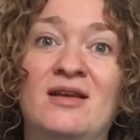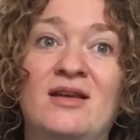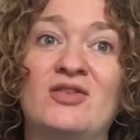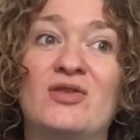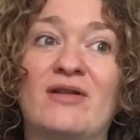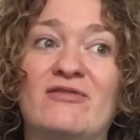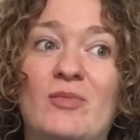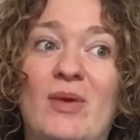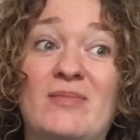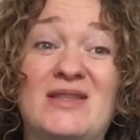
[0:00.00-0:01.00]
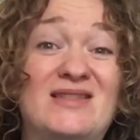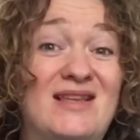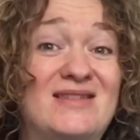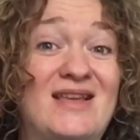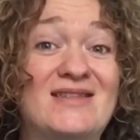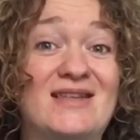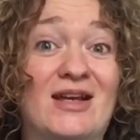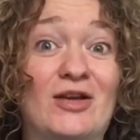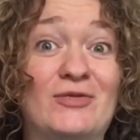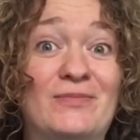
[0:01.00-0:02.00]
trying for a baby 6 years
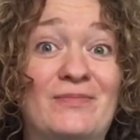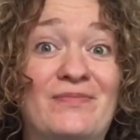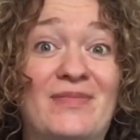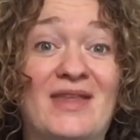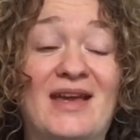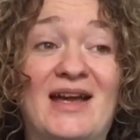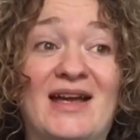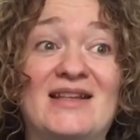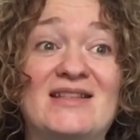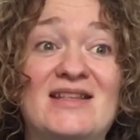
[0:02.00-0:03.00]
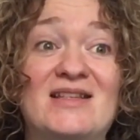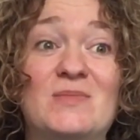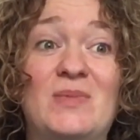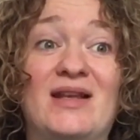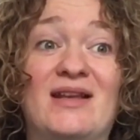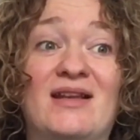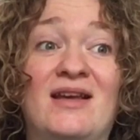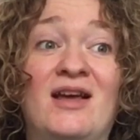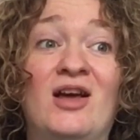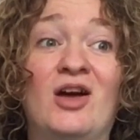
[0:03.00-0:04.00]
ago, and it's been
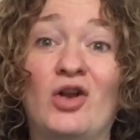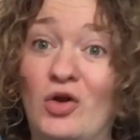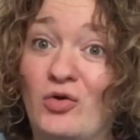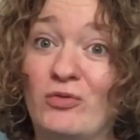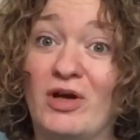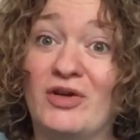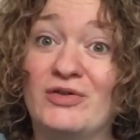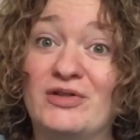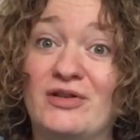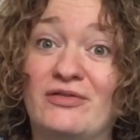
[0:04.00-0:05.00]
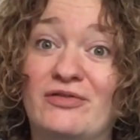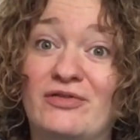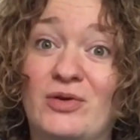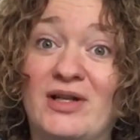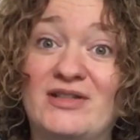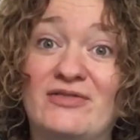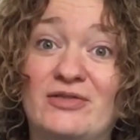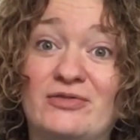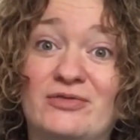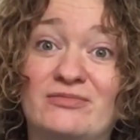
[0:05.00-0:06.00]
a long road of quite
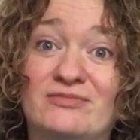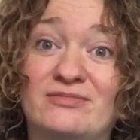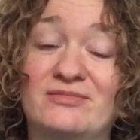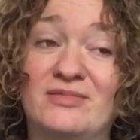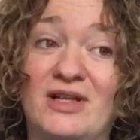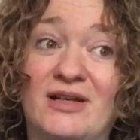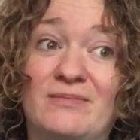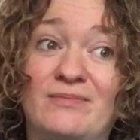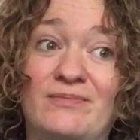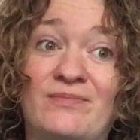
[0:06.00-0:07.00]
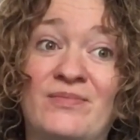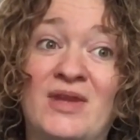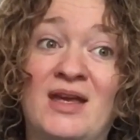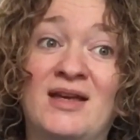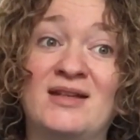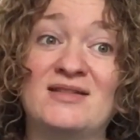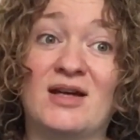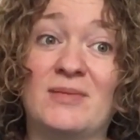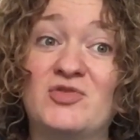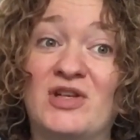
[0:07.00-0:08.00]
difficult time
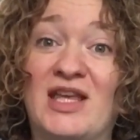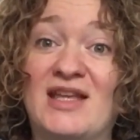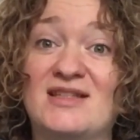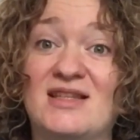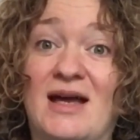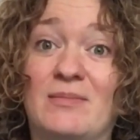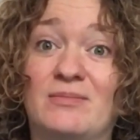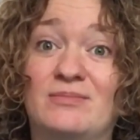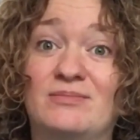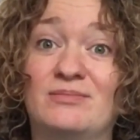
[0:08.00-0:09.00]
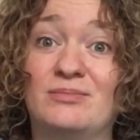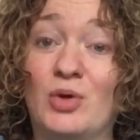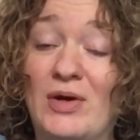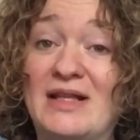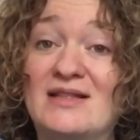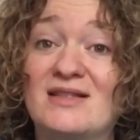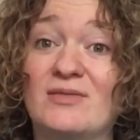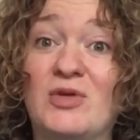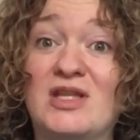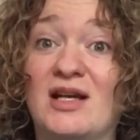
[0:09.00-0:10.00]
trying to get to that point.
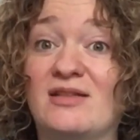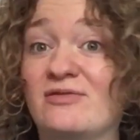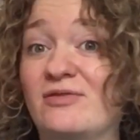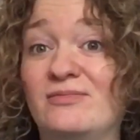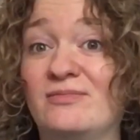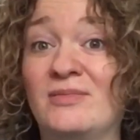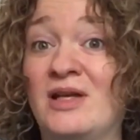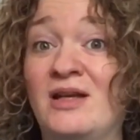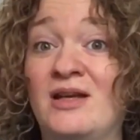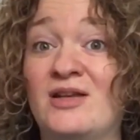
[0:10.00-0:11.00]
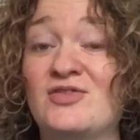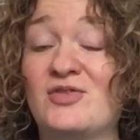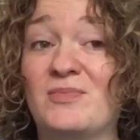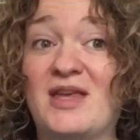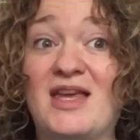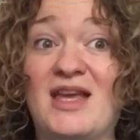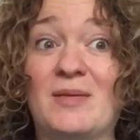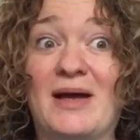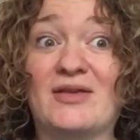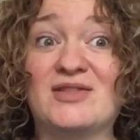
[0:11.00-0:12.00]
And we'd kind of stopped thinking
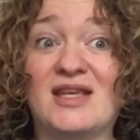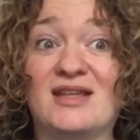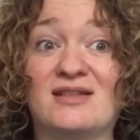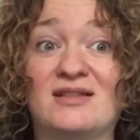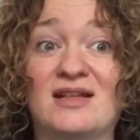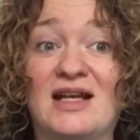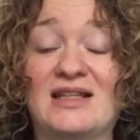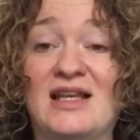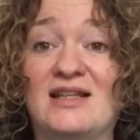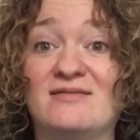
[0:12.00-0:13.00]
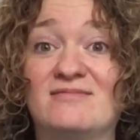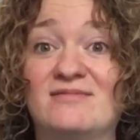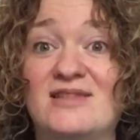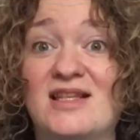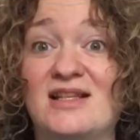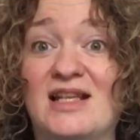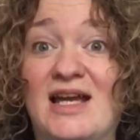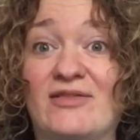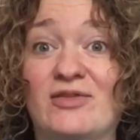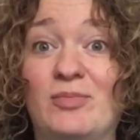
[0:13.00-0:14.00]
about it, and then suddenly
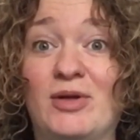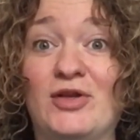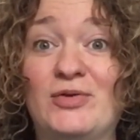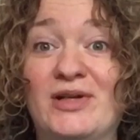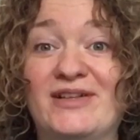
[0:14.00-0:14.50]
out of the blue,